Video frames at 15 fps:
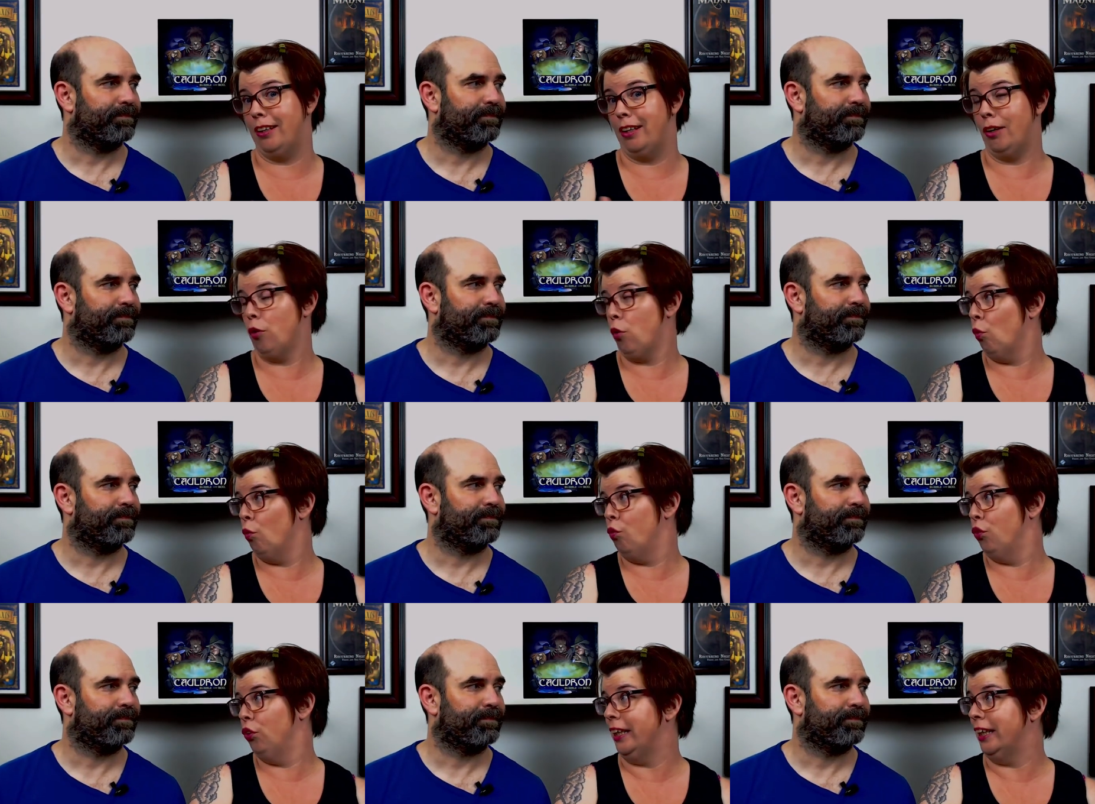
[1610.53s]
Speaker 1: And then
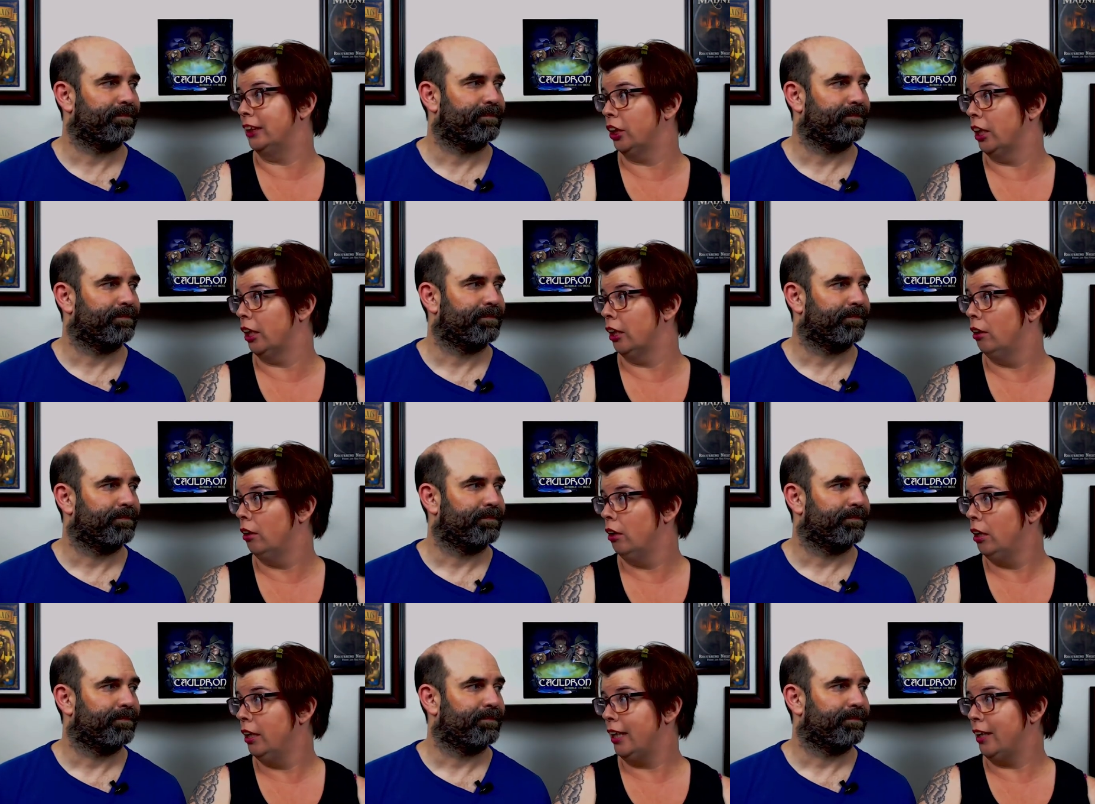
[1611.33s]
hopefully it's gonna,
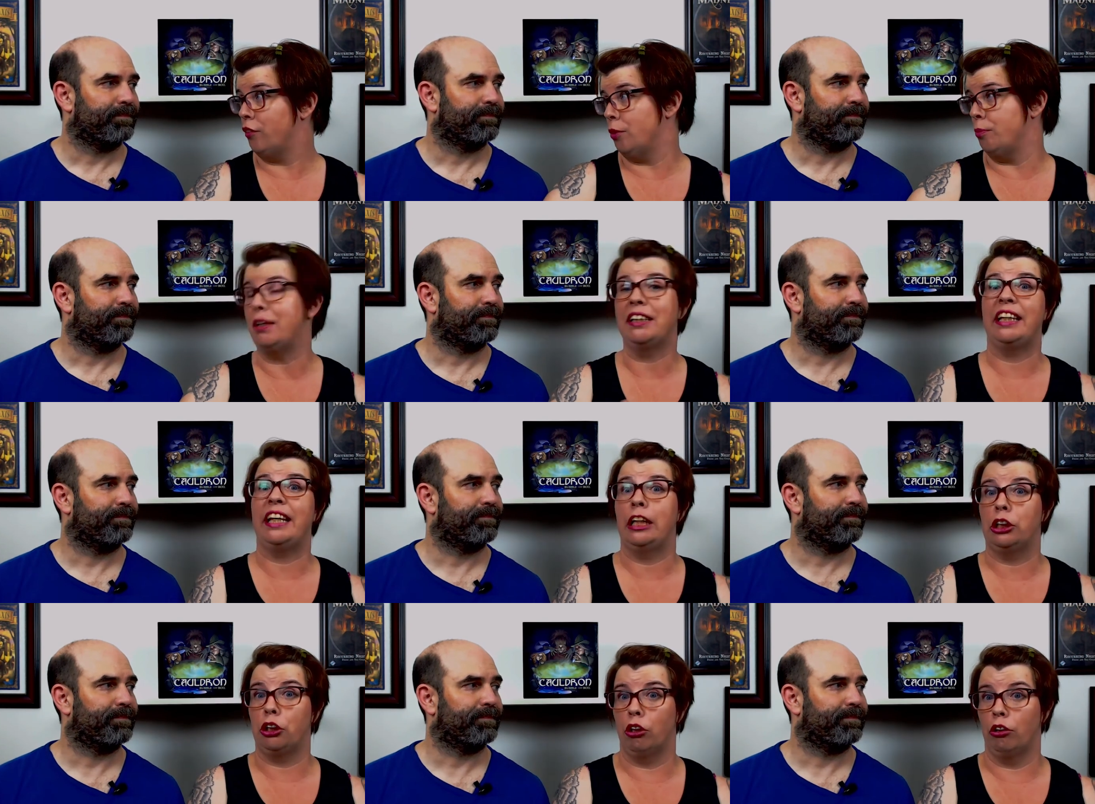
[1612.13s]
if you miss the
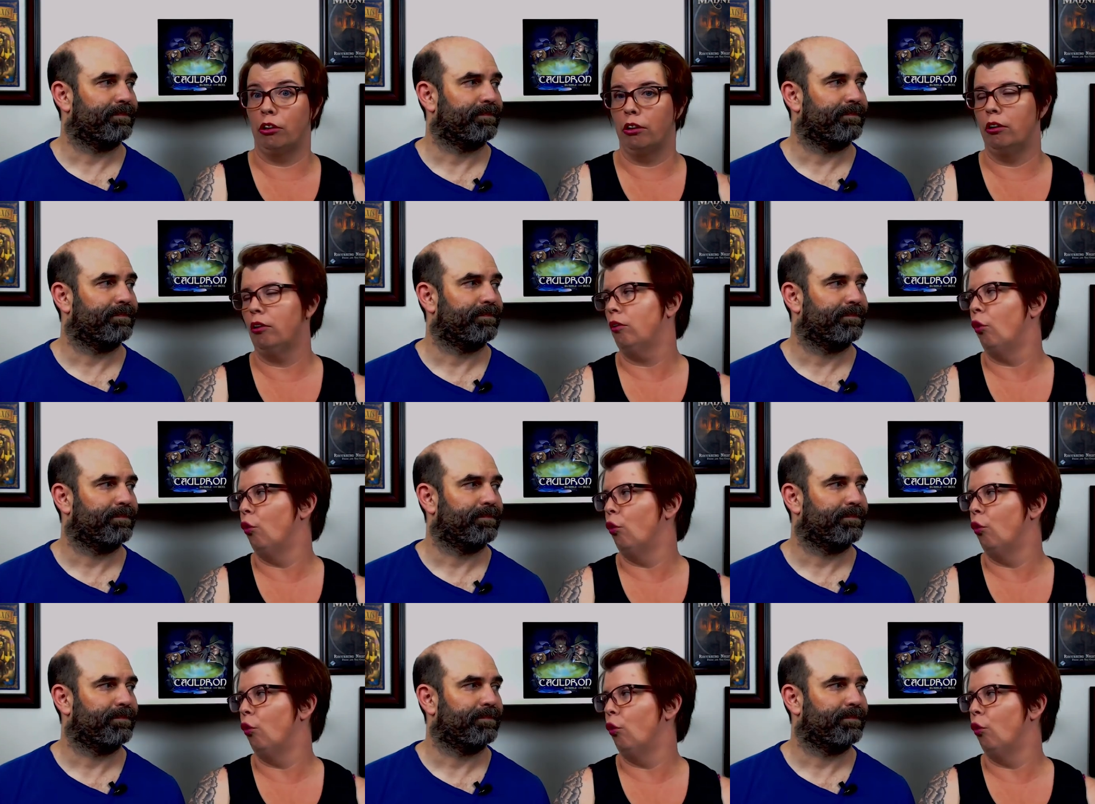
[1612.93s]
Kickstarter,